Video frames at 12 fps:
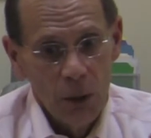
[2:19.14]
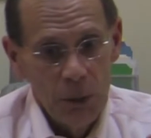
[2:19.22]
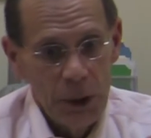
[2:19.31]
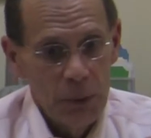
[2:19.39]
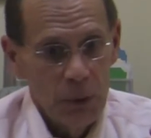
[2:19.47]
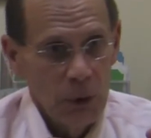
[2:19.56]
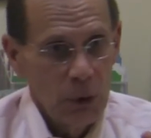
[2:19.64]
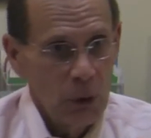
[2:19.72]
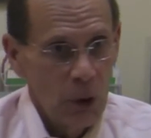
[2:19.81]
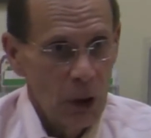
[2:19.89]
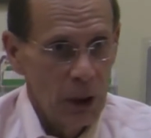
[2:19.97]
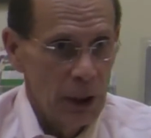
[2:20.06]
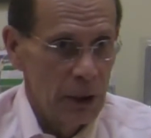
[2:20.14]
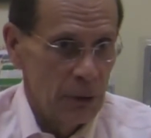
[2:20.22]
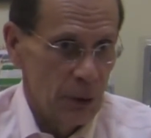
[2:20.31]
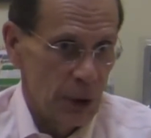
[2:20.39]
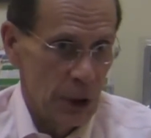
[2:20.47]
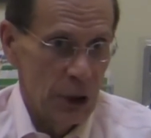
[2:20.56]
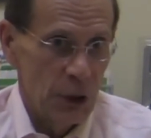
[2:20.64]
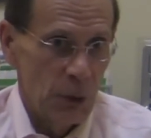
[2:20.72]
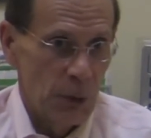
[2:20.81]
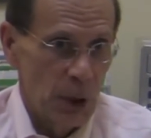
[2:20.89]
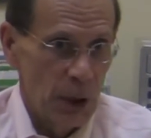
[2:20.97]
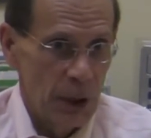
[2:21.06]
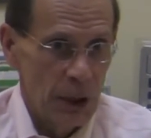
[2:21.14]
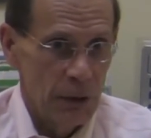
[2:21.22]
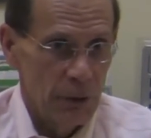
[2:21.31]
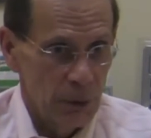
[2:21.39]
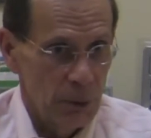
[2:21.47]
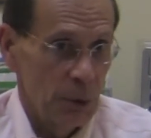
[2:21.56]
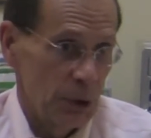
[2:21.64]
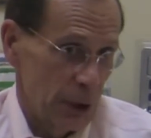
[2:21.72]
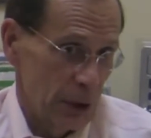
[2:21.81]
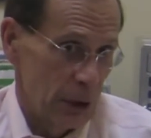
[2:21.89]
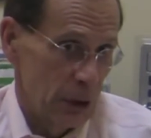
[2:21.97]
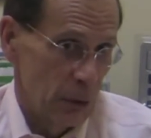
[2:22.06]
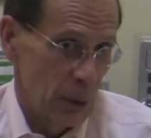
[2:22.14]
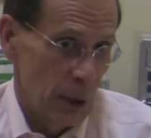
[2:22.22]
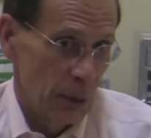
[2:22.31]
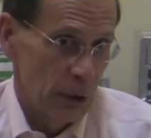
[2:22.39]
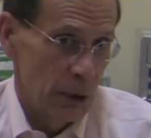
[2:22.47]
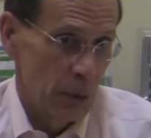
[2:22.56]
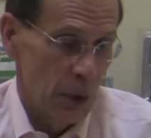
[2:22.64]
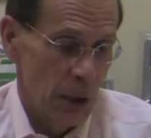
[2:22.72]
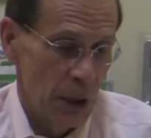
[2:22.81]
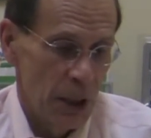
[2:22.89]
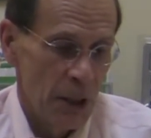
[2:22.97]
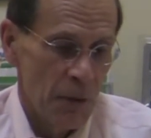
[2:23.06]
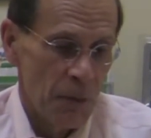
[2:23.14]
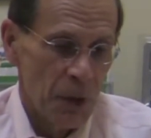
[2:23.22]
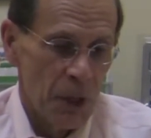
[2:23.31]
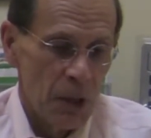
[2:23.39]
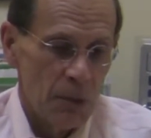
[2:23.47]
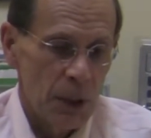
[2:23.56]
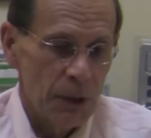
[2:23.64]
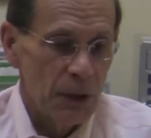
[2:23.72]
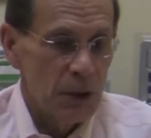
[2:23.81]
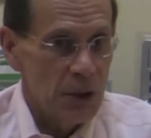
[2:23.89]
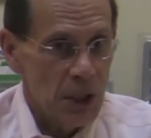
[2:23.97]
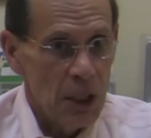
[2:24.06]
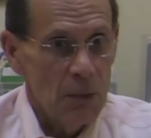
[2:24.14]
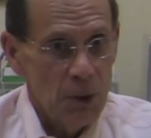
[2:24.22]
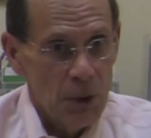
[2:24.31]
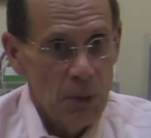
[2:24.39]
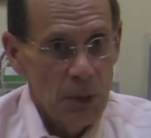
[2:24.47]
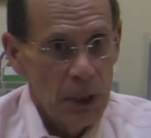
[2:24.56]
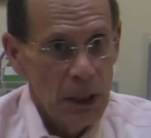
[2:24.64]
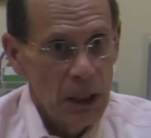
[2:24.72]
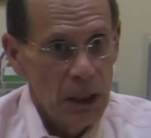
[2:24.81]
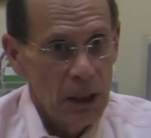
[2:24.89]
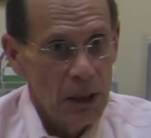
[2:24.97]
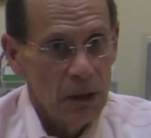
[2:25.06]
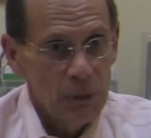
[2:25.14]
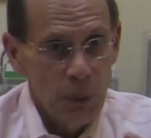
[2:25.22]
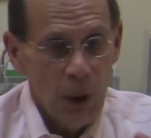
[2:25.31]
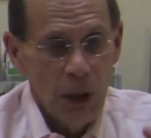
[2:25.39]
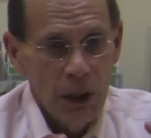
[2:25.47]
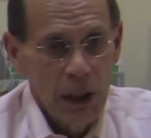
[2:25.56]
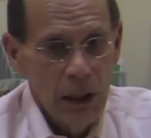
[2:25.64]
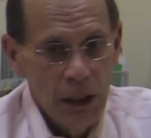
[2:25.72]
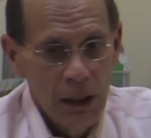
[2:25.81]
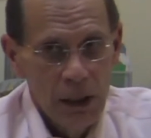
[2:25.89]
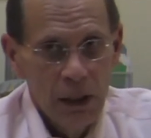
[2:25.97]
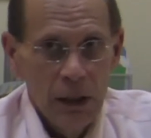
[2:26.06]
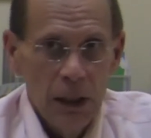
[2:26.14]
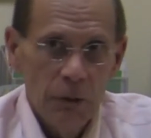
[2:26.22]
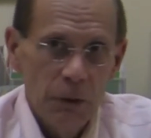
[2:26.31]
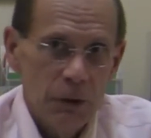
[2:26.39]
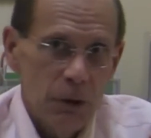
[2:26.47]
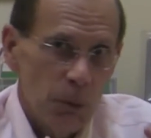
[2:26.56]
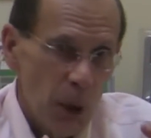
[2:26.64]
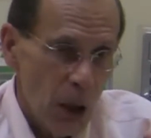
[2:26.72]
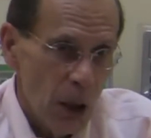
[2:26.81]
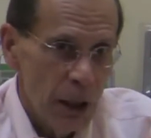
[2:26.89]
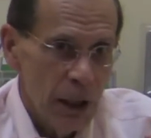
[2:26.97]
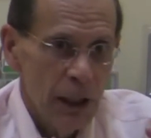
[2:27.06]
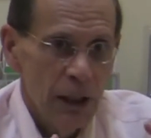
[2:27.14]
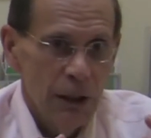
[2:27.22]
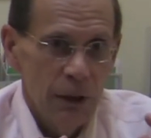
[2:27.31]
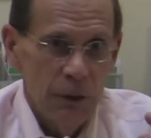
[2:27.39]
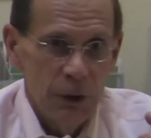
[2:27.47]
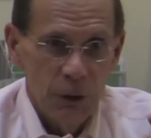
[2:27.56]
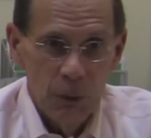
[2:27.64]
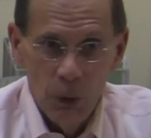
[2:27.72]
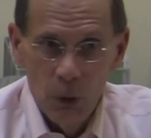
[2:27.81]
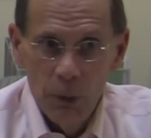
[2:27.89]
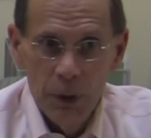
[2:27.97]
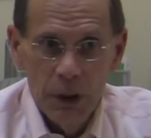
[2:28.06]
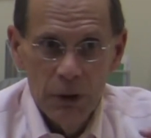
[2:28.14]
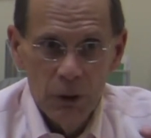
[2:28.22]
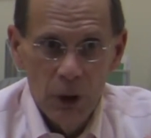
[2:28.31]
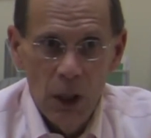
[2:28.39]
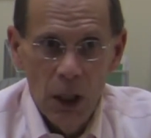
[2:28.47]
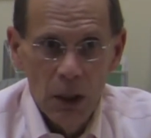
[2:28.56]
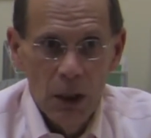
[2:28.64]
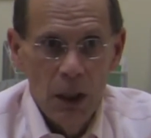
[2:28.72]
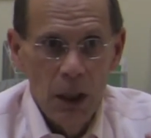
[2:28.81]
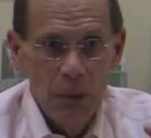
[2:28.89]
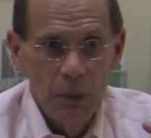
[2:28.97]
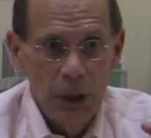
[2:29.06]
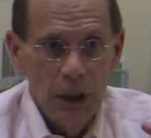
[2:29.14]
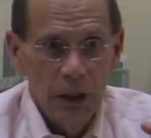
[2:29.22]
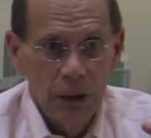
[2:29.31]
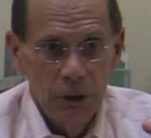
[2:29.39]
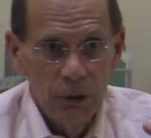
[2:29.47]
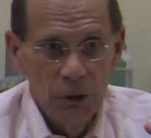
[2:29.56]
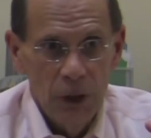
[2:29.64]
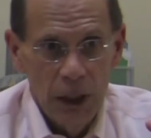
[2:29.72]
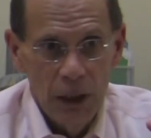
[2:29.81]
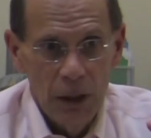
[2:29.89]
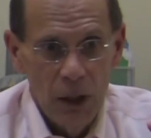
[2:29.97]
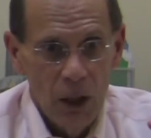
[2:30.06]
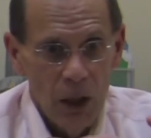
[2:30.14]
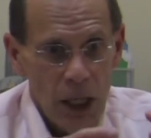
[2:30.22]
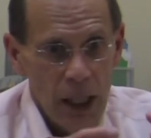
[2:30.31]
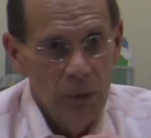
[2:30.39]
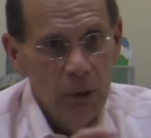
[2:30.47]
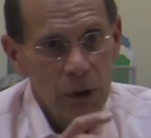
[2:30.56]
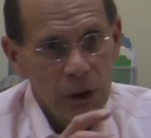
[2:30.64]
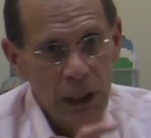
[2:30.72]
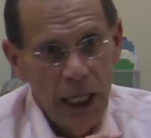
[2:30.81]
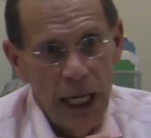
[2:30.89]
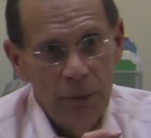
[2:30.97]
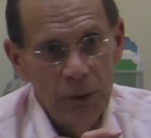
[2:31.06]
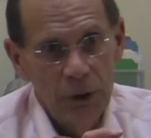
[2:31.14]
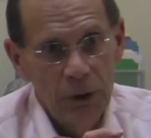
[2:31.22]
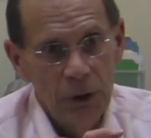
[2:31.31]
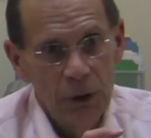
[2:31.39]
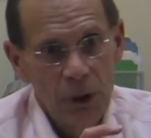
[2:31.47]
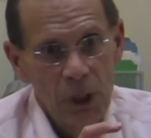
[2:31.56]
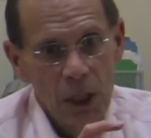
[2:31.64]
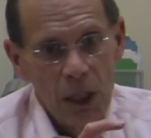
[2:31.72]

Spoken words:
people who are in traditional parties, particularly the Republican Party. But there seems to be this party, if it's a party and if it's a movement, it's caught on because they are able to capture